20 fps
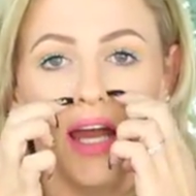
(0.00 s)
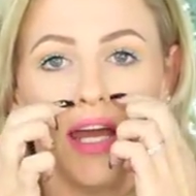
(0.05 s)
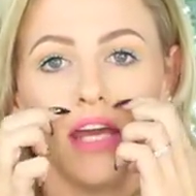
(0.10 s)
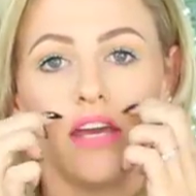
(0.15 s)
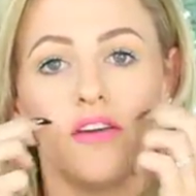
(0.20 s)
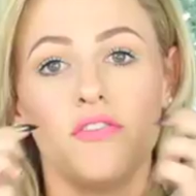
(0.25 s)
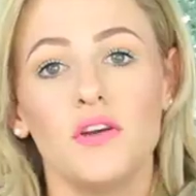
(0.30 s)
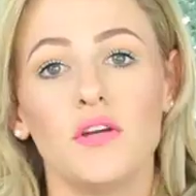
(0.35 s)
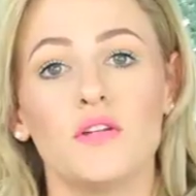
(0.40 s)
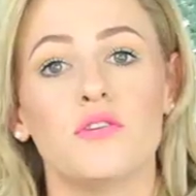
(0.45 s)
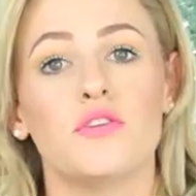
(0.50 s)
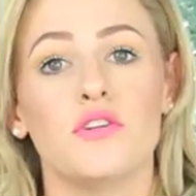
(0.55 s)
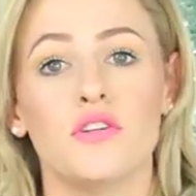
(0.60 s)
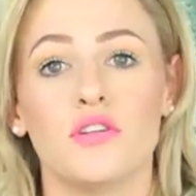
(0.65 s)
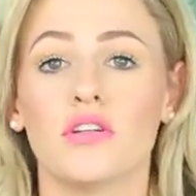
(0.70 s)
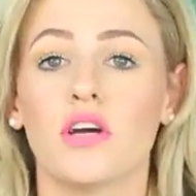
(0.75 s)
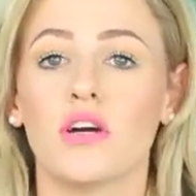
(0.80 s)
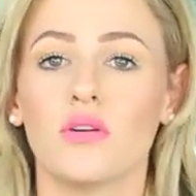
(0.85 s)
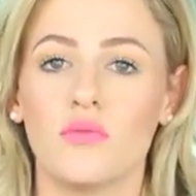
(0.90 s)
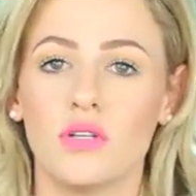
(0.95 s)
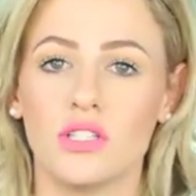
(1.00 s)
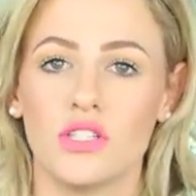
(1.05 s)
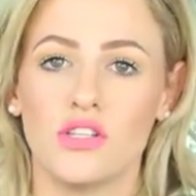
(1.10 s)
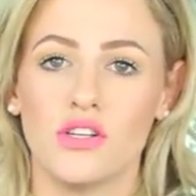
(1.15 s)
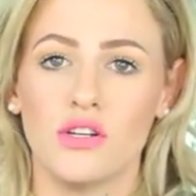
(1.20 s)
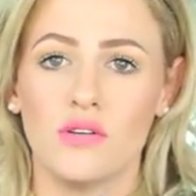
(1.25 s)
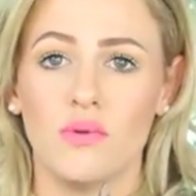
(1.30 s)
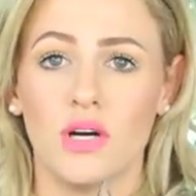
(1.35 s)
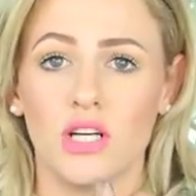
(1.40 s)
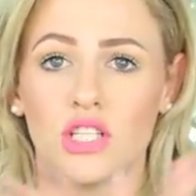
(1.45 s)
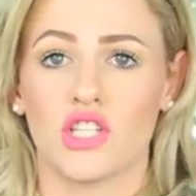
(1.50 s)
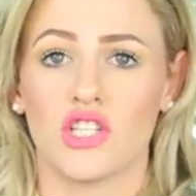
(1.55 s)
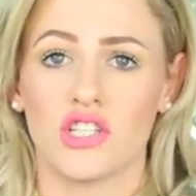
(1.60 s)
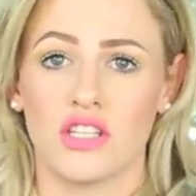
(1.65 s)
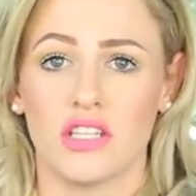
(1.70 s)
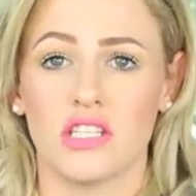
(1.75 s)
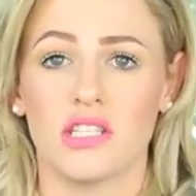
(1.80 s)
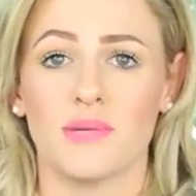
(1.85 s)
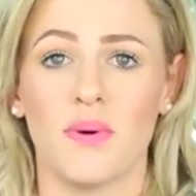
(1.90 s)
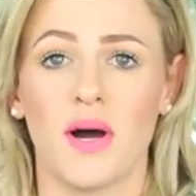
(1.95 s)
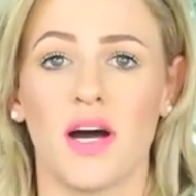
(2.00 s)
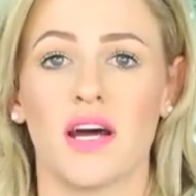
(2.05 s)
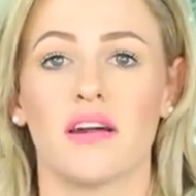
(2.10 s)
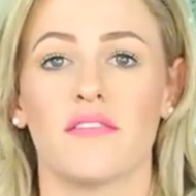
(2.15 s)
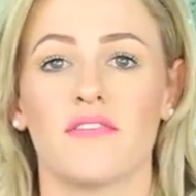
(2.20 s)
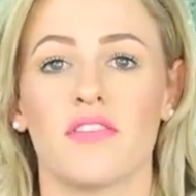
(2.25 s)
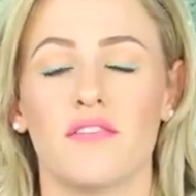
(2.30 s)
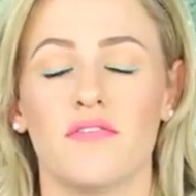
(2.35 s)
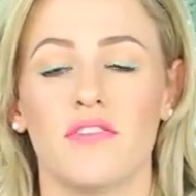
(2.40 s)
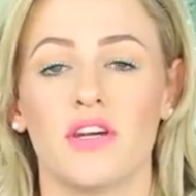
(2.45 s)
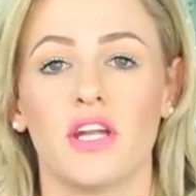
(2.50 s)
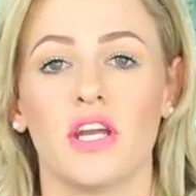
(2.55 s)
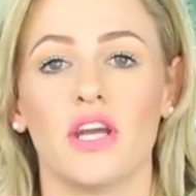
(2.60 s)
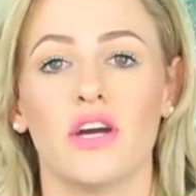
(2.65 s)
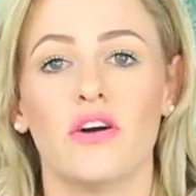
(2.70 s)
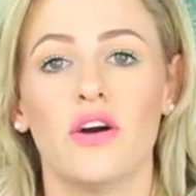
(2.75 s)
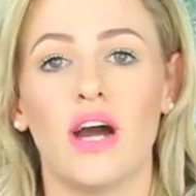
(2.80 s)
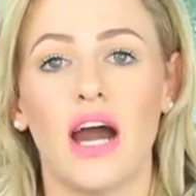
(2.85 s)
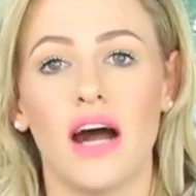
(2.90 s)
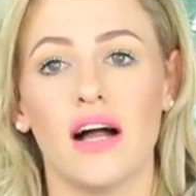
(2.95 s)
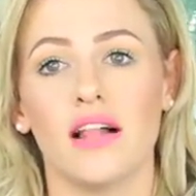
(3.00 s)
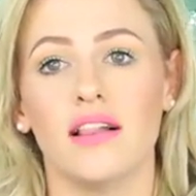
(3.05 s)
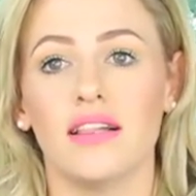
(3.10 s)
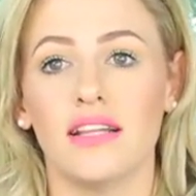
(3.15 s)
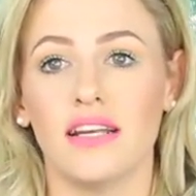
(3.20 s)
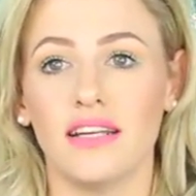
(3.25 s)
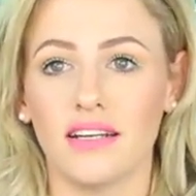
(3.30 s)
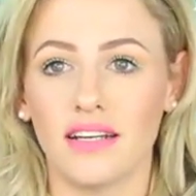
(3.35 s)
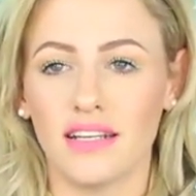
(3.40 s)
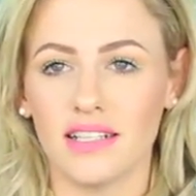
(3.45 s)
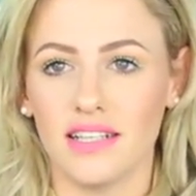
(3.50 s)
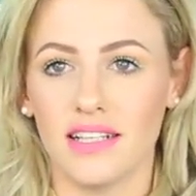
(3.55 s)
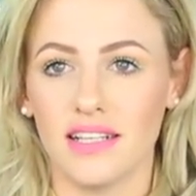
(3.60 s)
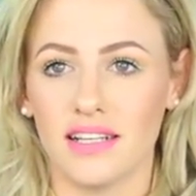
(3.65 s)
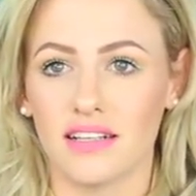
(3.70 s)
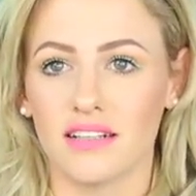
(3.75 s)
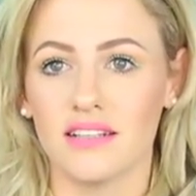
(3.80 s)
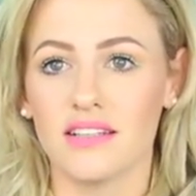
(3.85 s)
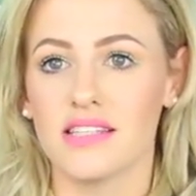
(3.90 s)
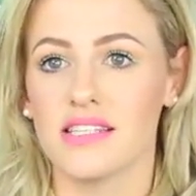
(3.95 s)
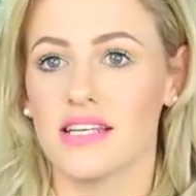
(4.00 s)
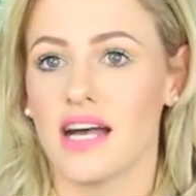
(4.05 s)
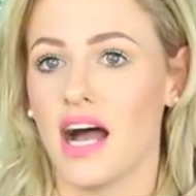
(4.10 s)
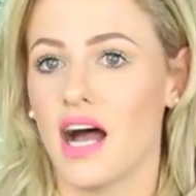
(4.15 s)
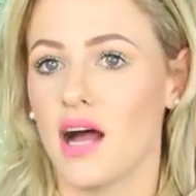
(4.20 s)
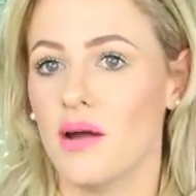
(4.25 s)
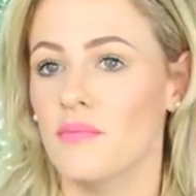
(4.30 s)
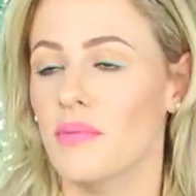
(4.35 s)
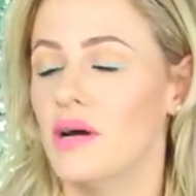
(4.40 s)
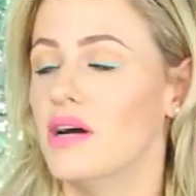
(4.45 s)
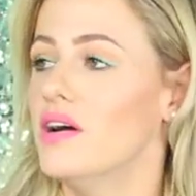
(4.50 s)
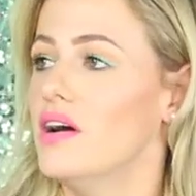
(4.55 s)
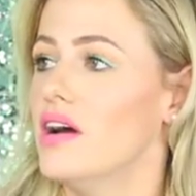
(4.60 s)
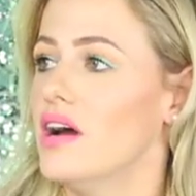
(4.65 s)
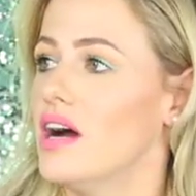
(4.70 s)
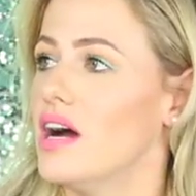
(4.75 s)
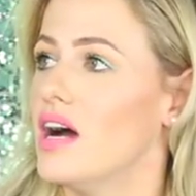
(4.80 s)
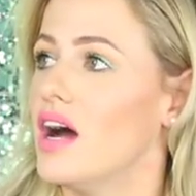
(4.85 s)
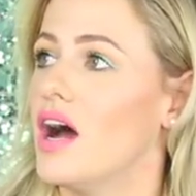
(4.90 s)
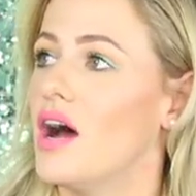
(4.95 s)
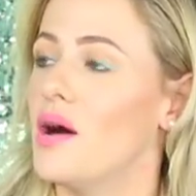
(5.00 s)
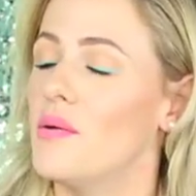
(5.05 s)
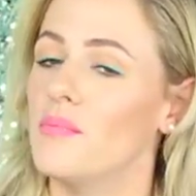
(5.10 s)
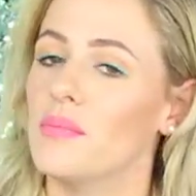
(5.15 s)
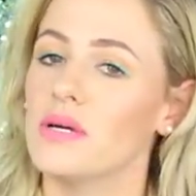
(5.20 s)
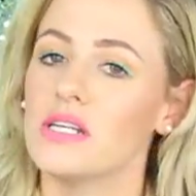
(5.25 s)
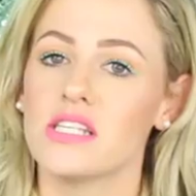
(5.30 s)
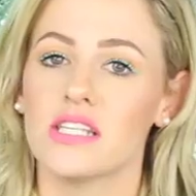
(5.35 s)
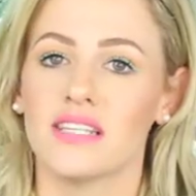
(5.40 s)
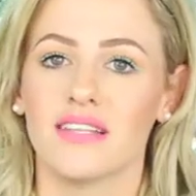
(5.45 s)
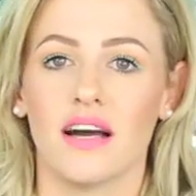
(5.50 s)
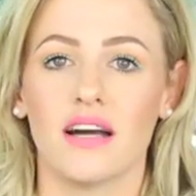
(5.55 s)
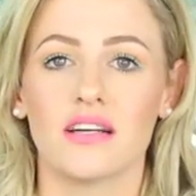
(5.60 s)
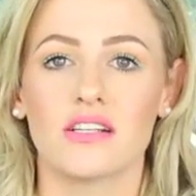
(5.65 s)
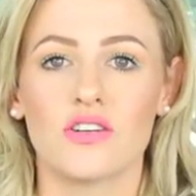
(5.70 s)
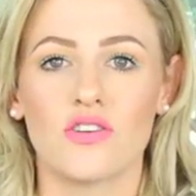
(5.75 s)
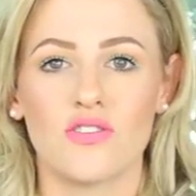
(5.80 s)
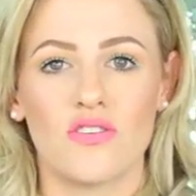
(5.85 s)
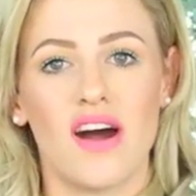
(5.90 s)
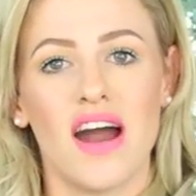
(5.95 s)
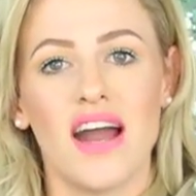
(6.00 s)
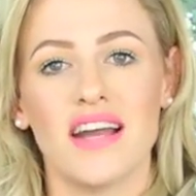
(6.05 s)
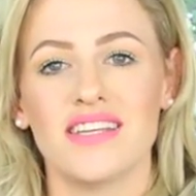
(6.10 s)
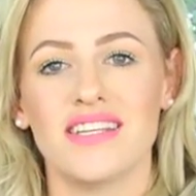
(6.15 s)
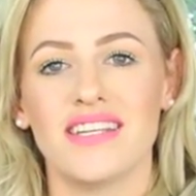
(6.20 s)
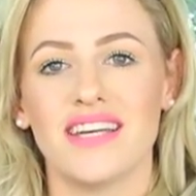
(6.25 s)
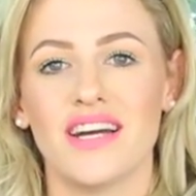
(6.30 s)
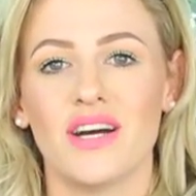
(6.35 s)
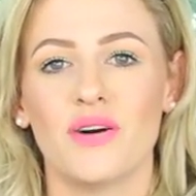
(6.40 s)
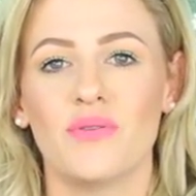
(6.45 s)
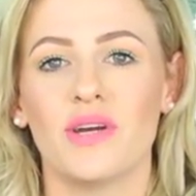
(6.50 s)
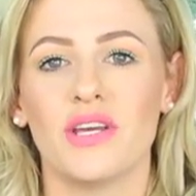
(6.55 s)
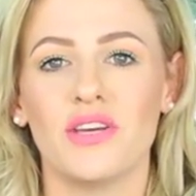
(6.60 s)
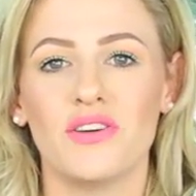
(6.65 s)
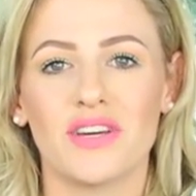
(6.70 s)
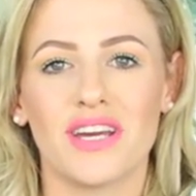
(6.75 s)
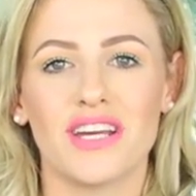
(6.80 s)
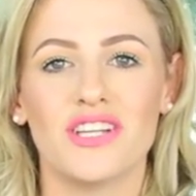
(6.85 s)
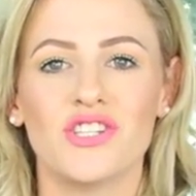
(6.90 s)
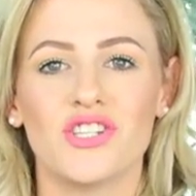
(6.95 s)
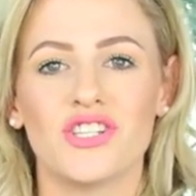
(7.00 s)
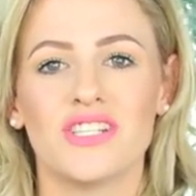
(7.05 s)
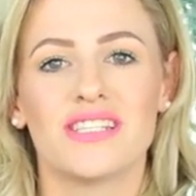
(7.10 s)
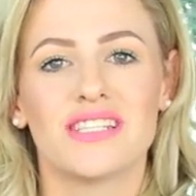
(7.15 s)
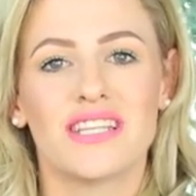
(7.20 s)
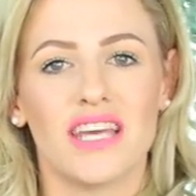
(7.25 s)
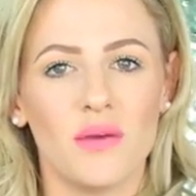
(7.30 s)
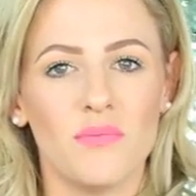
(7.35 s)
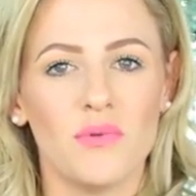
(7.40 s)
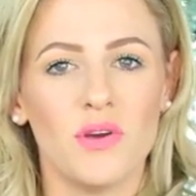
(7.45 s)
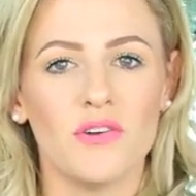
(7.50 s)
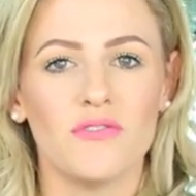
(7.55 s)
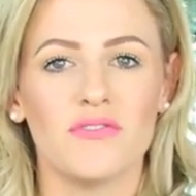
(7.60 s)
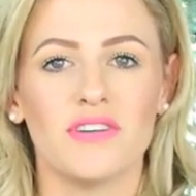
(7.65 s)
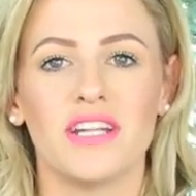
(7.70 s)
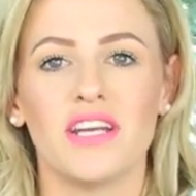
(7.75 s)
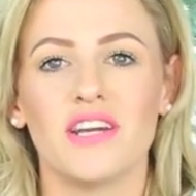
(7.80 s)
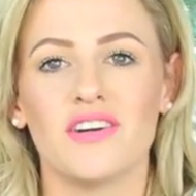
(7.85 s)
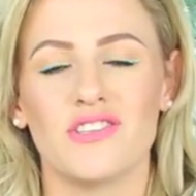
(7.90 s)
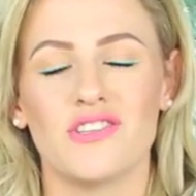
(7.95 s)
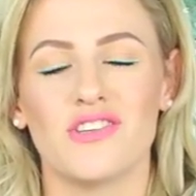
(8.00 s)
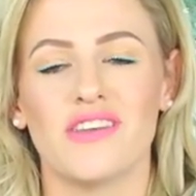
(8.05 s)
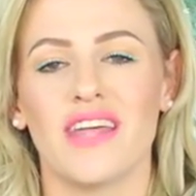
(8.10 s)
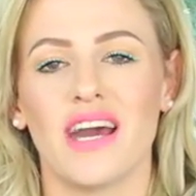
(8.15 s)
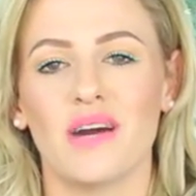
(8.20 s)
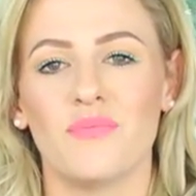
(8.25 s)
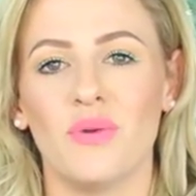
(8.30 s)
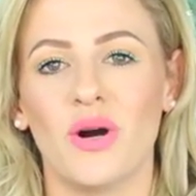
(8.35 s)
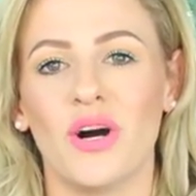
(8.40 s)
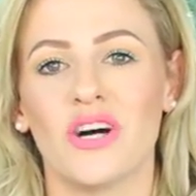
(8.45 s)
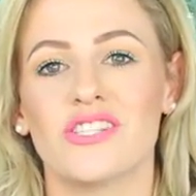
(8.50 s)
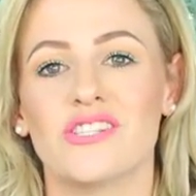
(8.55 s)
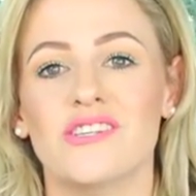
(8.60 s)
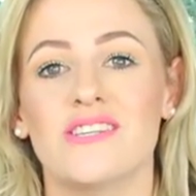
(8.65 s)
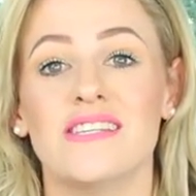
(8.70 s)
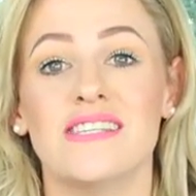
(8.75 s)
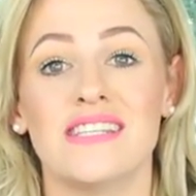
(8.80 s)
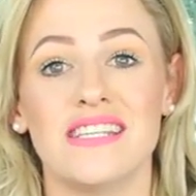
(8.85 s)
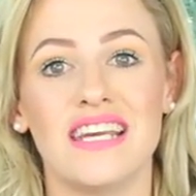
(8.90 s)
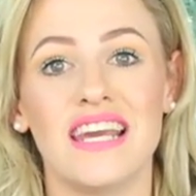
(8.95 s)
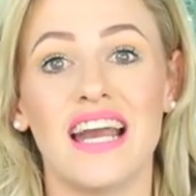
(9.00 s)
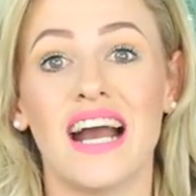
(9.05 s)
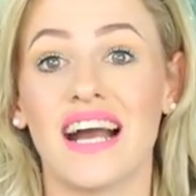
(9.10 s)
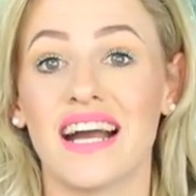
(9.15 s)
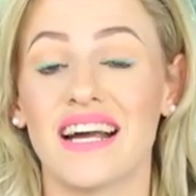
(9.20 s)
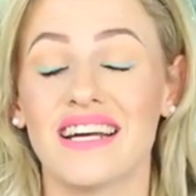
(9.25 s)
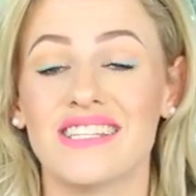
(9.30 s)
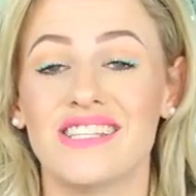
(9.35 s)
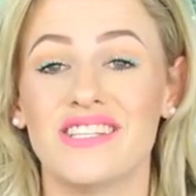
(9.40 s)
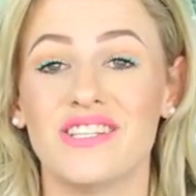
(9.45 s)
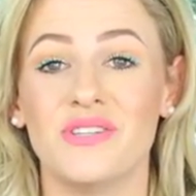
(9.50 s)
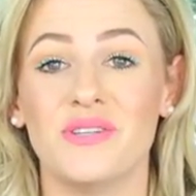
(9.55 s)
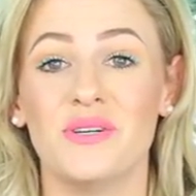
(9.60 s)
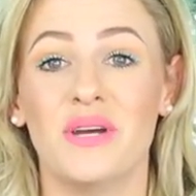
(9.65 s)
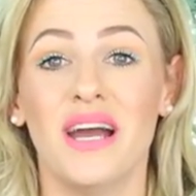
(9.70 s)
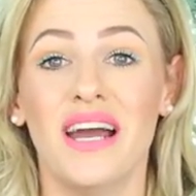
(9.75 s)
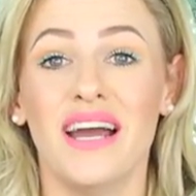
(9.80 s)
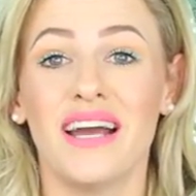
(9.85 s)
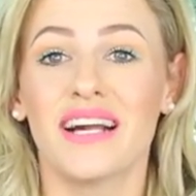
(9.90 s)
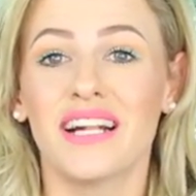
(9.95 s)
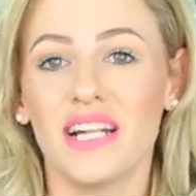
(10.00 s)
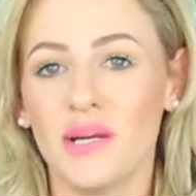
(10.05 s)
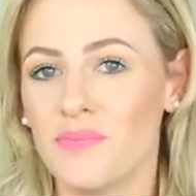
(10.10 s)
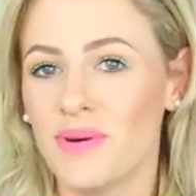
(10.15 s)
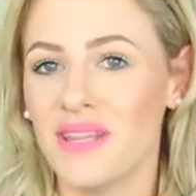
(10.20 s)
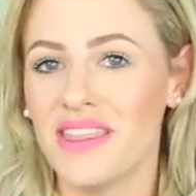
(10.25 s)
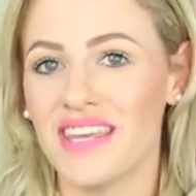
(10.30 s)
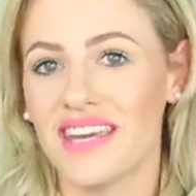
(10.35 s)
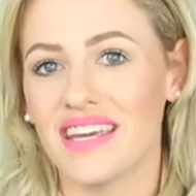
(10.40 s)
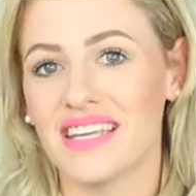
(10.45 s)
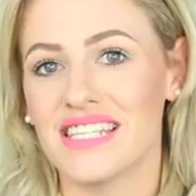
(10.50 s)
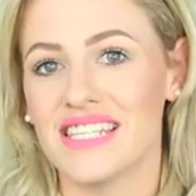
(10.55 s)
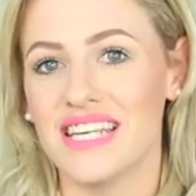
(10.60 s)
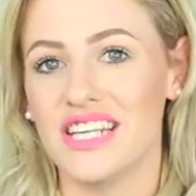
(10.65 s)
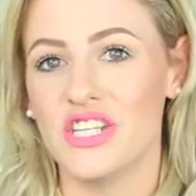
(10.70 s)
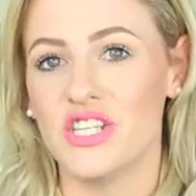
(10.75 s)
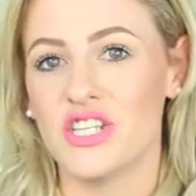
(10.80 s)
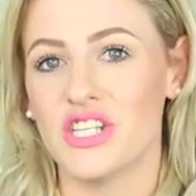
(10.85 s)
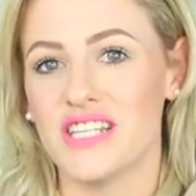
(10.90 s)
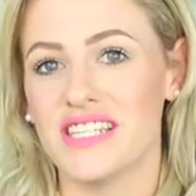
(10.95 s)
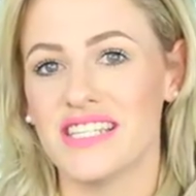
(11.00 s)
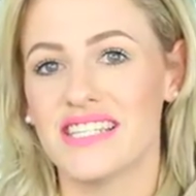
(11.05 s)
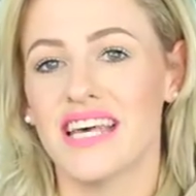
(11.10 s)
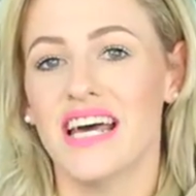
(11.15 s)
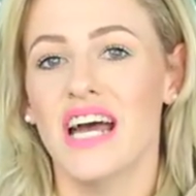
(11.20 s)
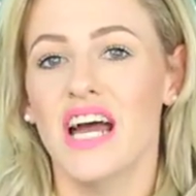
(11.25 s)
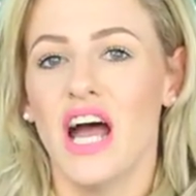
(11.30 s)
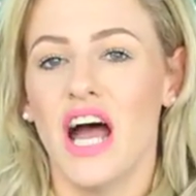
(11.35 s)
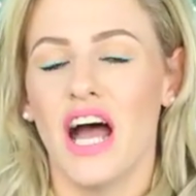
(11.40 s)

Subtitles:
If you do not want to watch this part of the video, I'll link a little time slot right here where you can just skip your video to that part to see how to clip in the extensions.